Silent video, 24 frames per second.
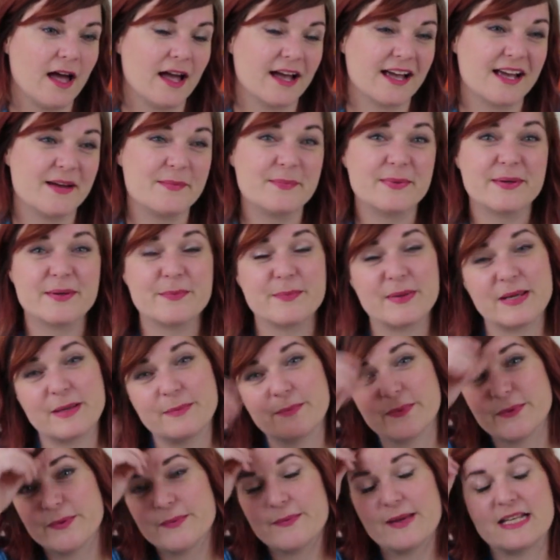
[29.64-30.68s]
A couple of
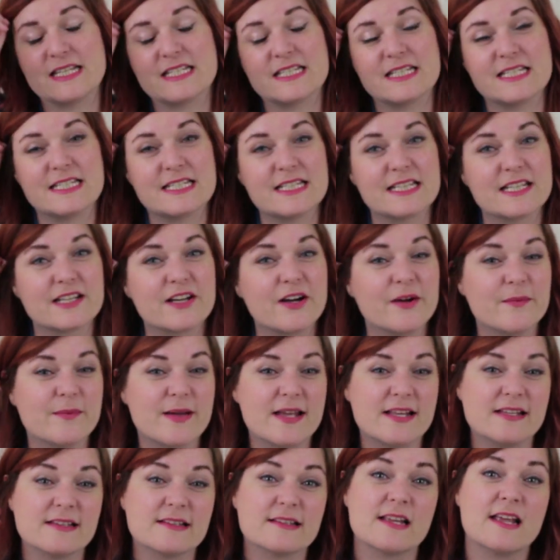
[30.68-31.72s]
people mentioned in the
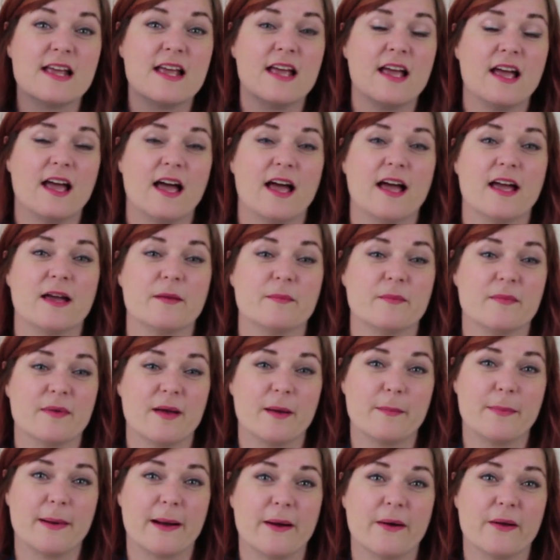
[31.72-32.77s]
comments
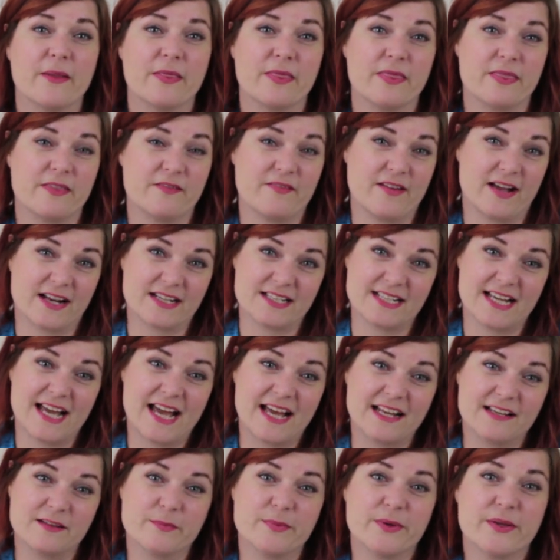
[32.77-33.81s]
about the fact I
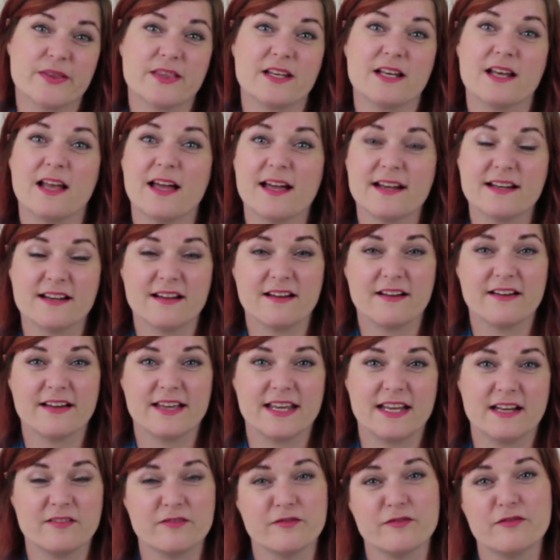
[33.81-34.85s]
hadn't put the line art
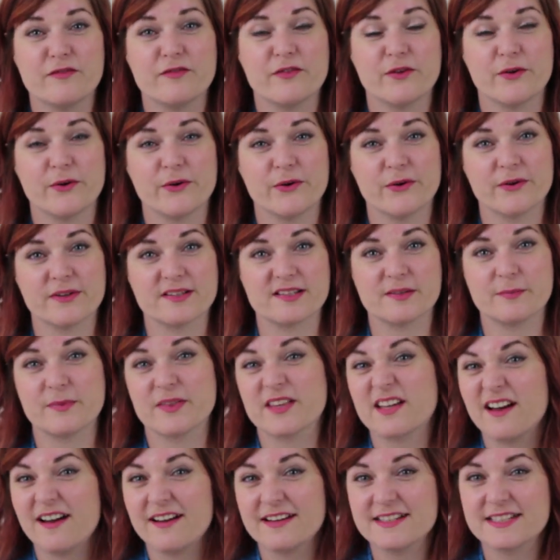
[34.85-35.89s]
in for some of
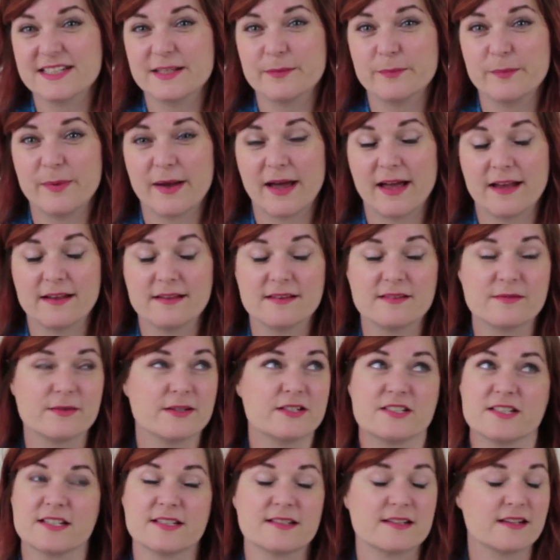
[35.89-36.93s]
the cardigan patterns,
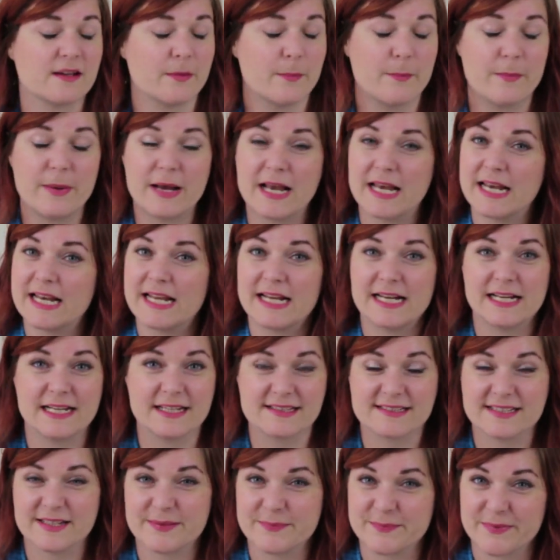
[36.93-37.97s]
which just
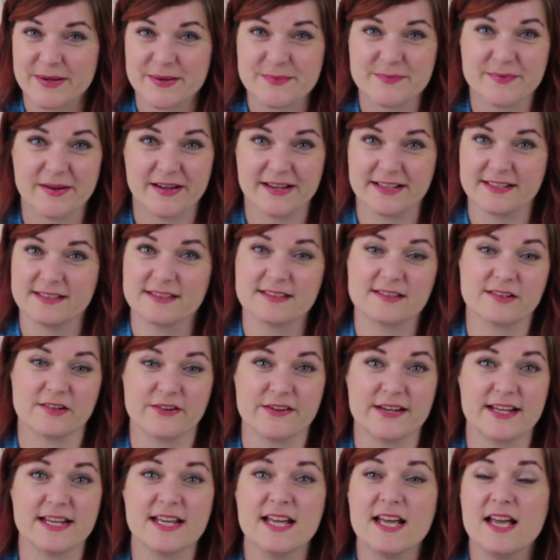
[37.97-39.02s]
completely slipped my mind,
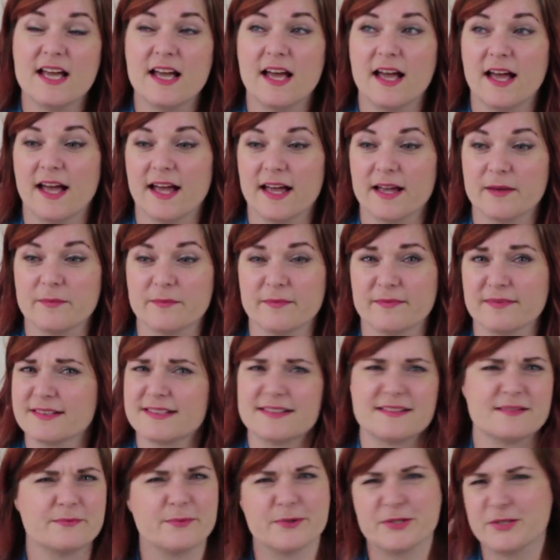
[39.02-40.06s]
sorry.
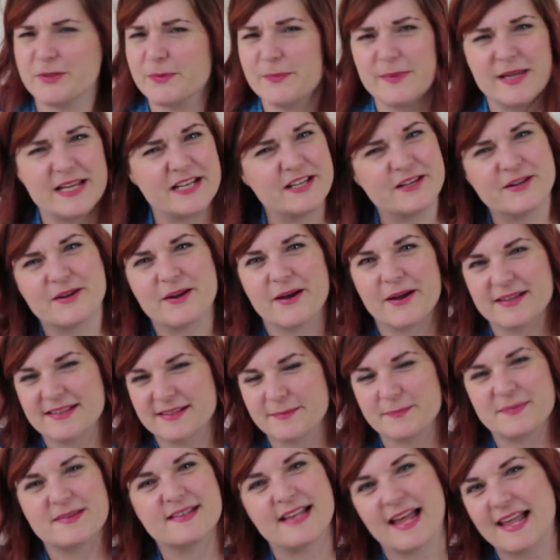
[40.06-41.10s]
What do you mean you're not
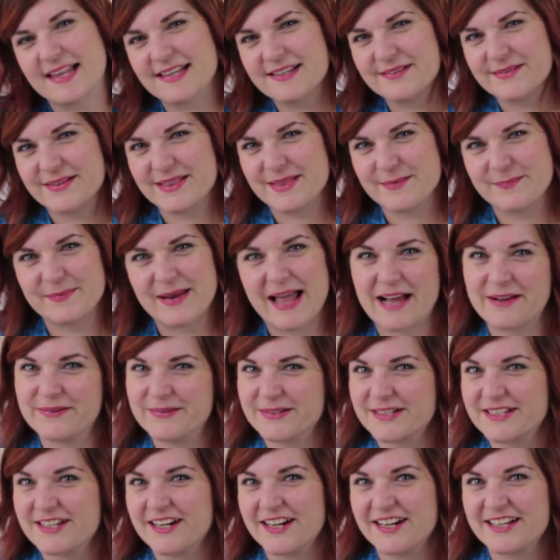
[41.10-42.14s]
as obsessed with the
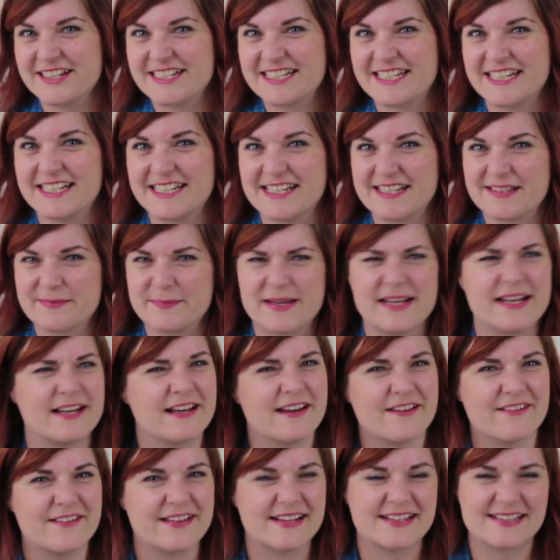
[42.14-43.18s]
Blackwood cardigan as me
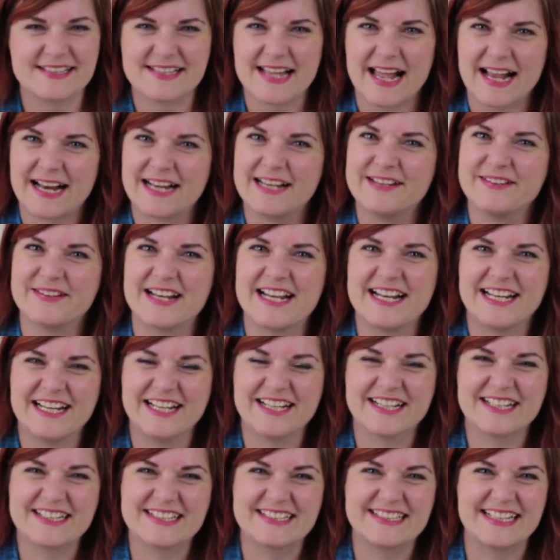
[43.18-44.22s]
and know exactly what it
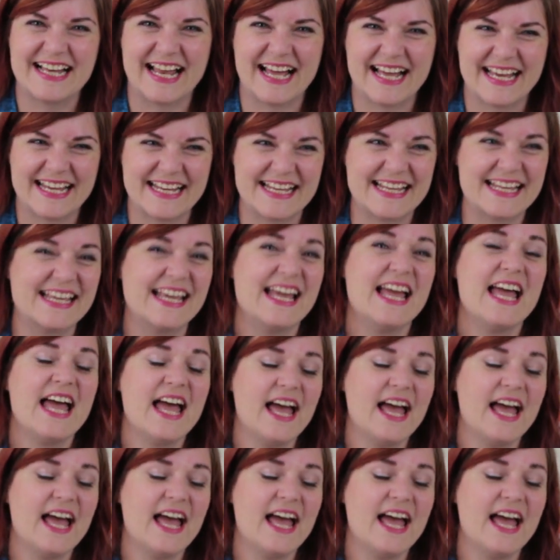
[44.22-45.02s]
looks like?